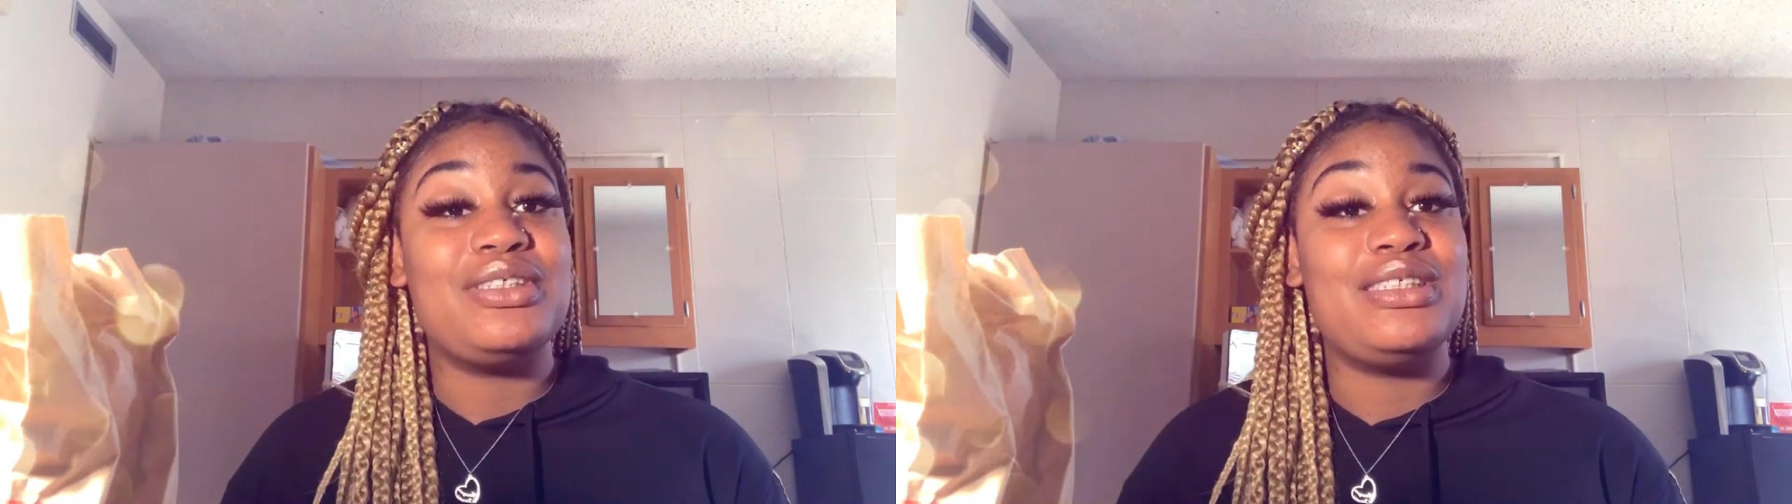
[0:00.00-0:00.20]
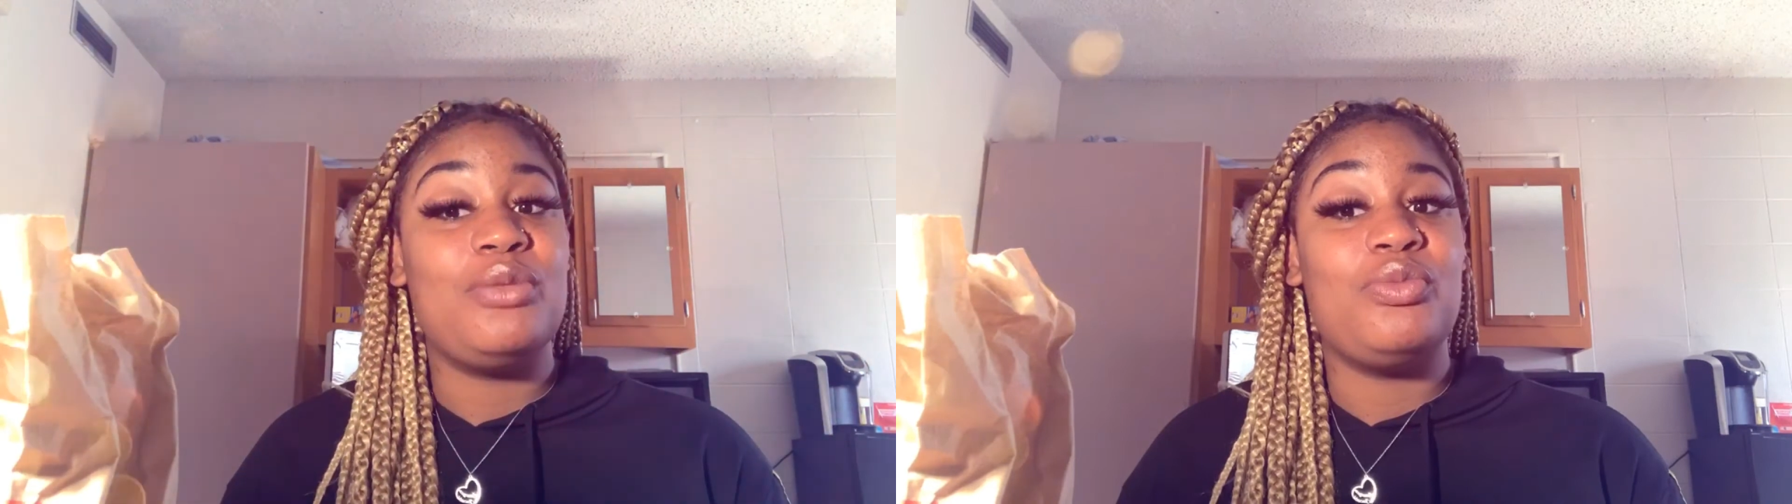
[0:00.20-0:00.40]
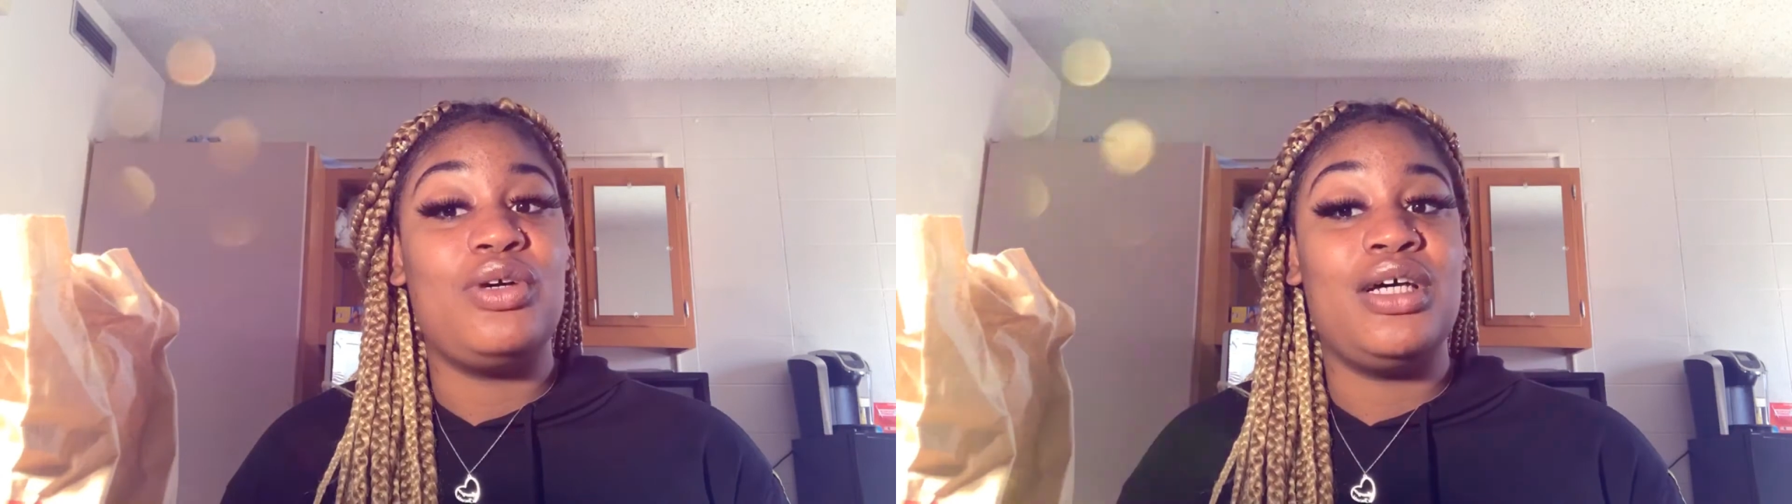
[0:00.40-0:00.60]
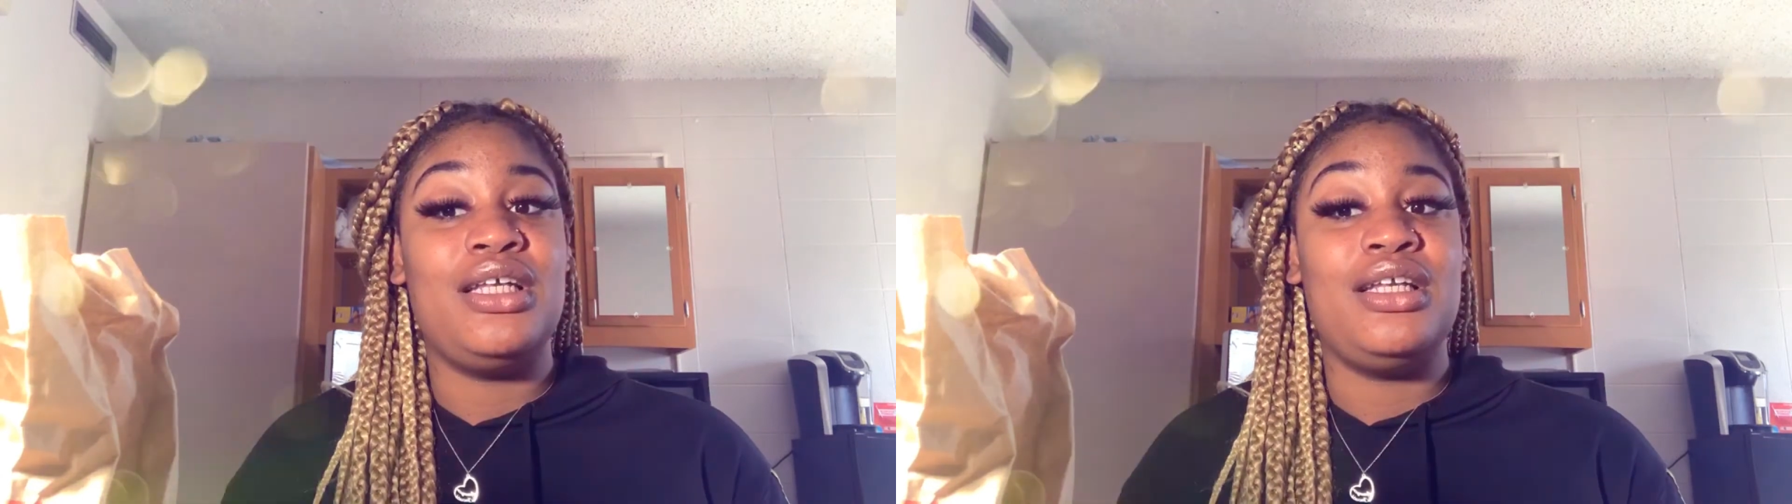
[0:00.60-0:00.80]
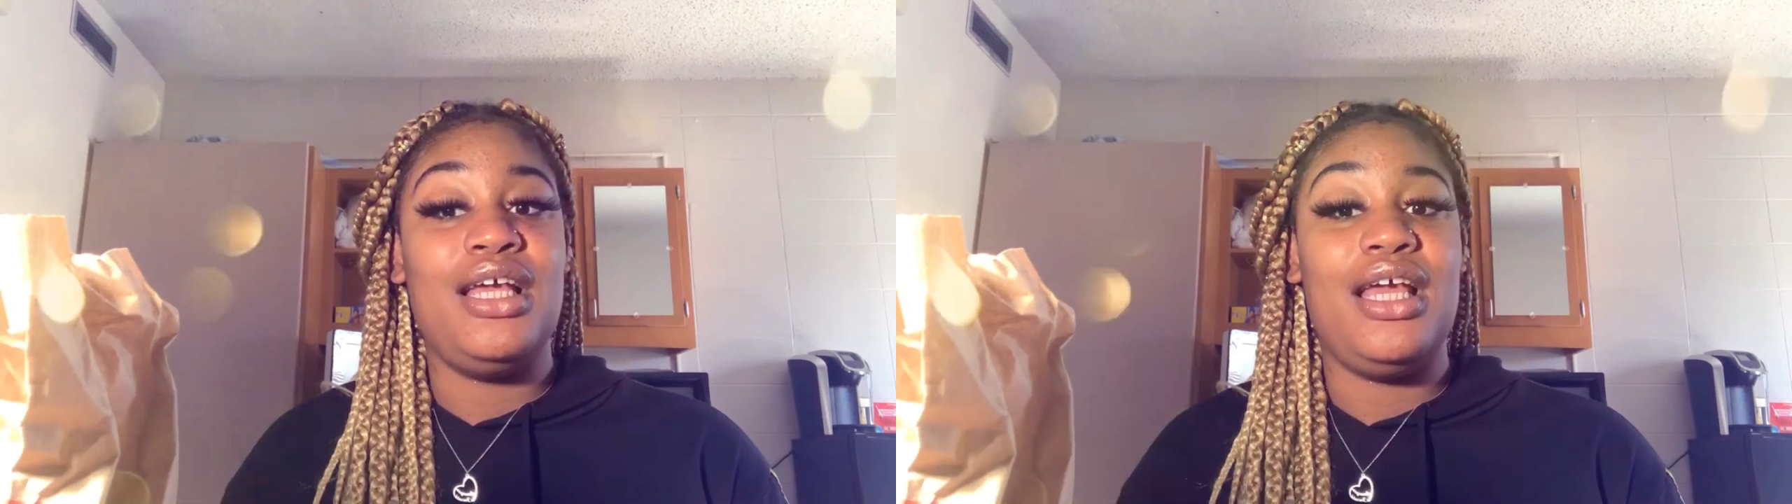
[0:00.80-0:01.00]

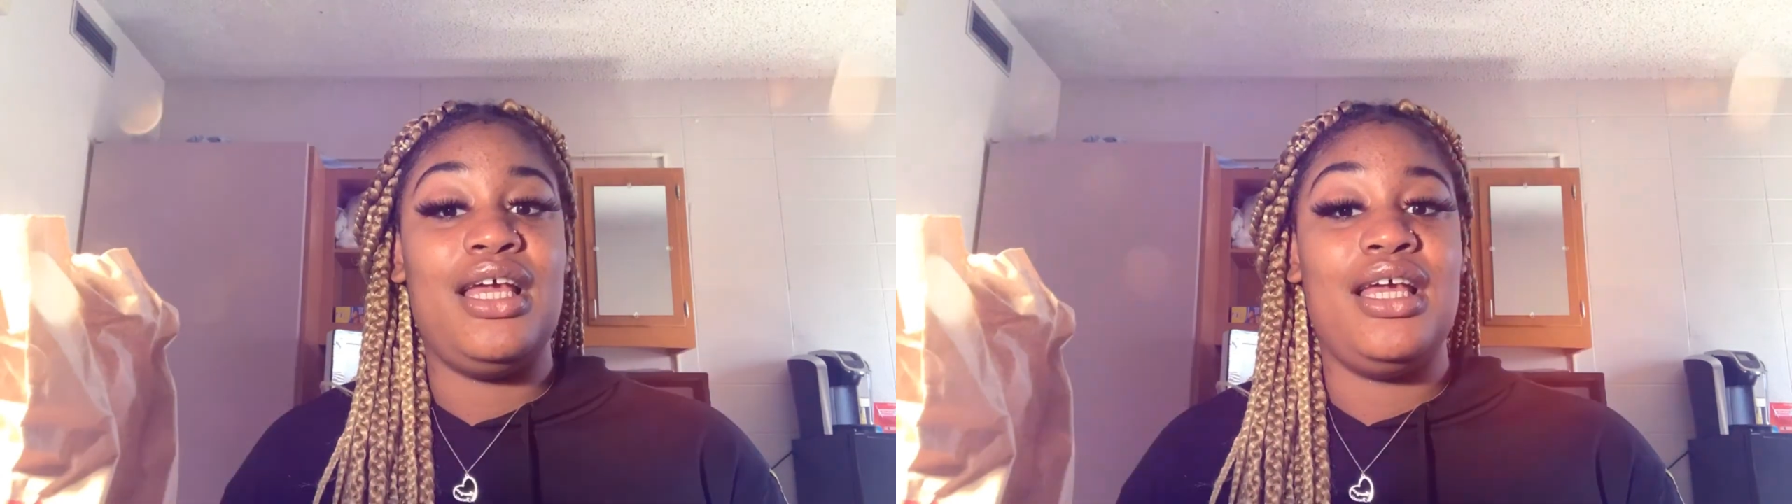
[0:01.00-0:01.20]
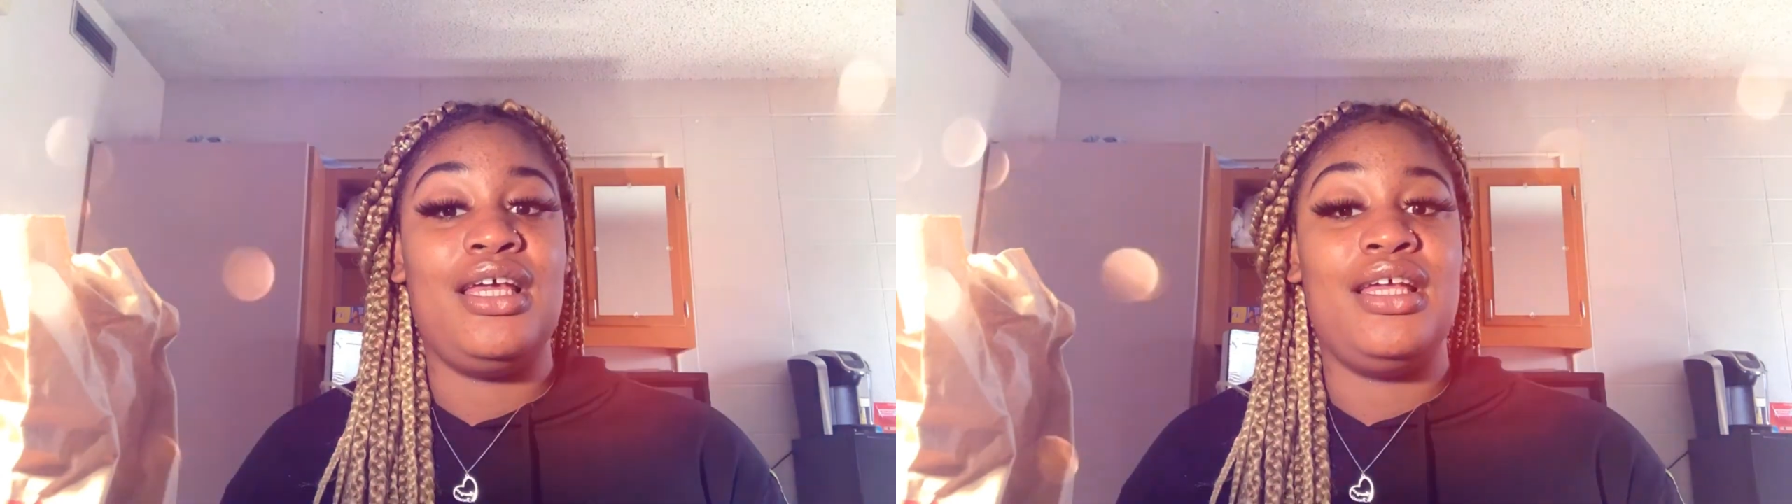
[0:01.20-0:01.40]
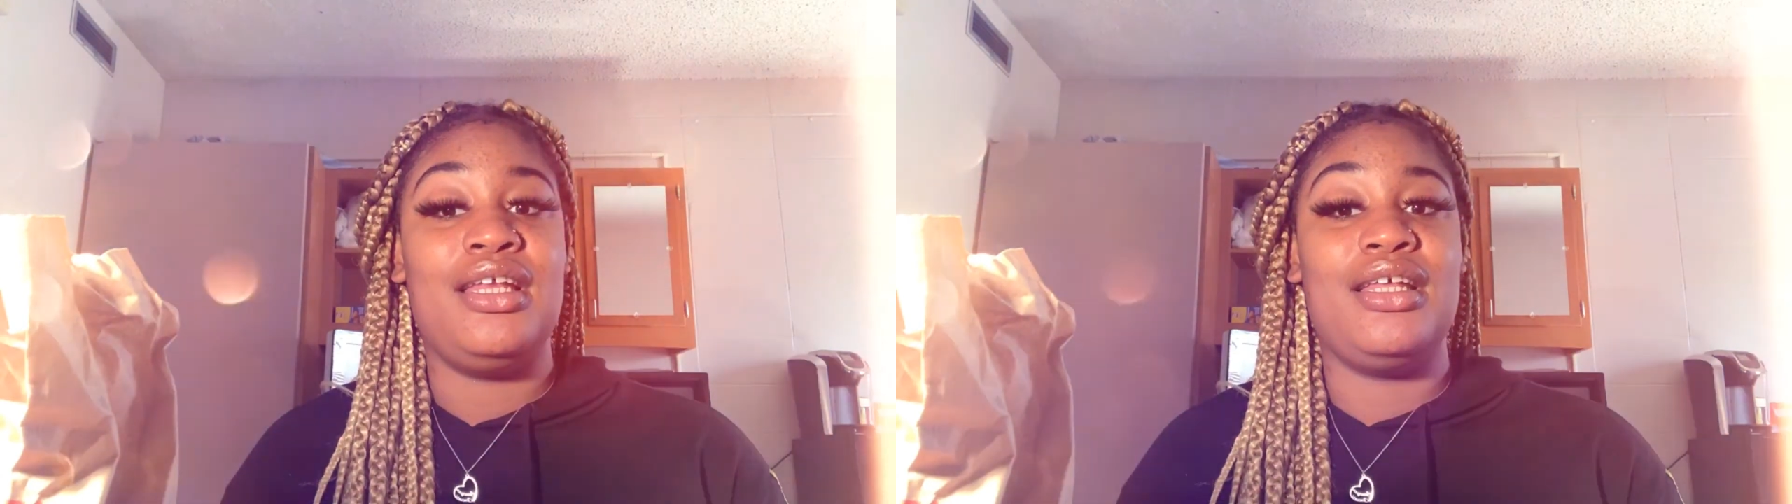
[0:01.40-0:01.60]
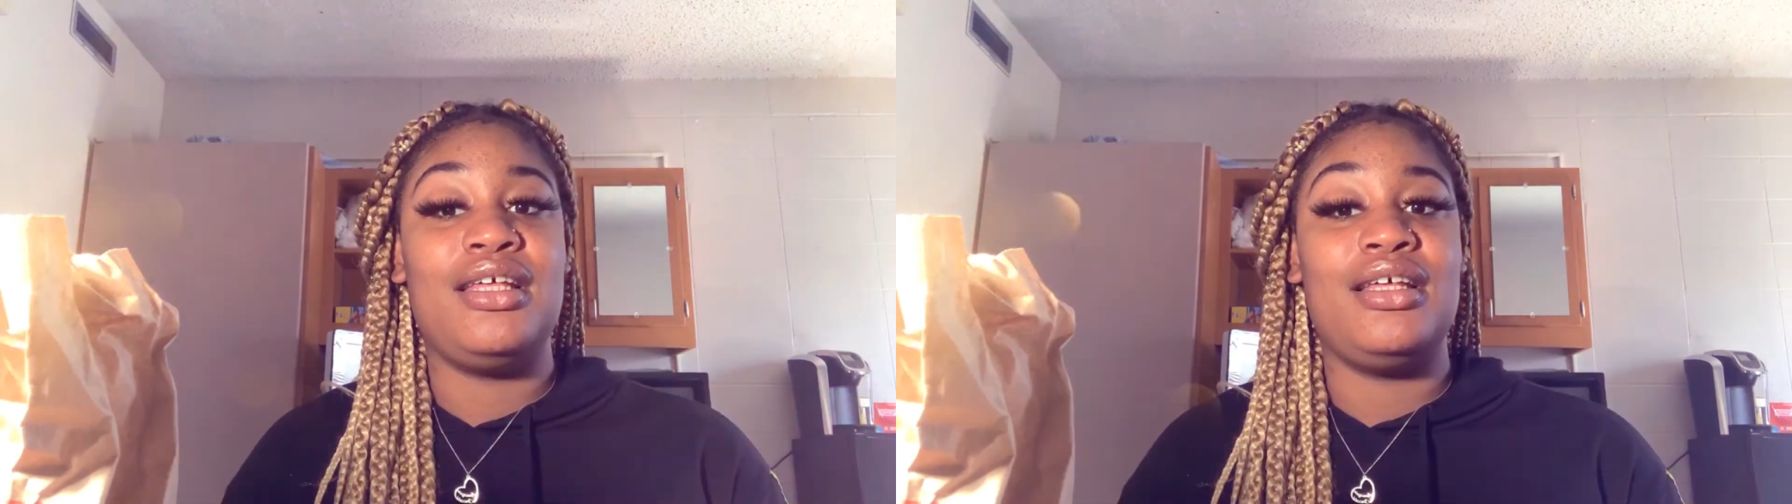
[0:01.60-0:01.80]
someone, and